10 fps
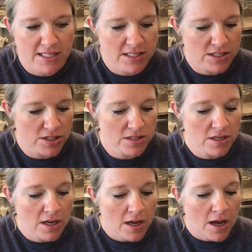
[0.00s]
It's just,
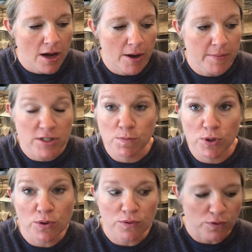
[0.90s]
it's
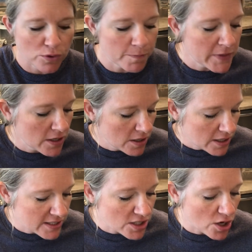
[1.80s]
beautiful.
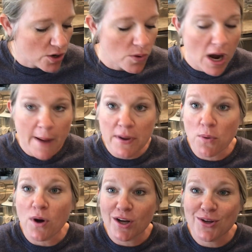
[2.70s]
And so I'm going to
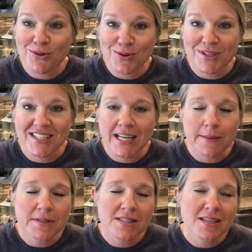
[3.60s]
walk you through the
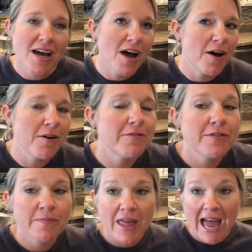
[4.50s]
steps of
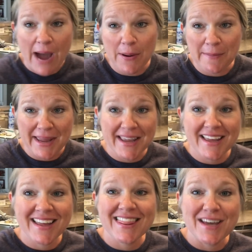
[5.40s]
how I make
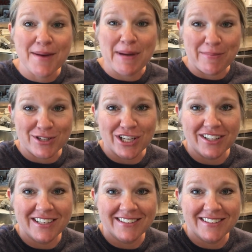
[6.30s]
the pepper jelly.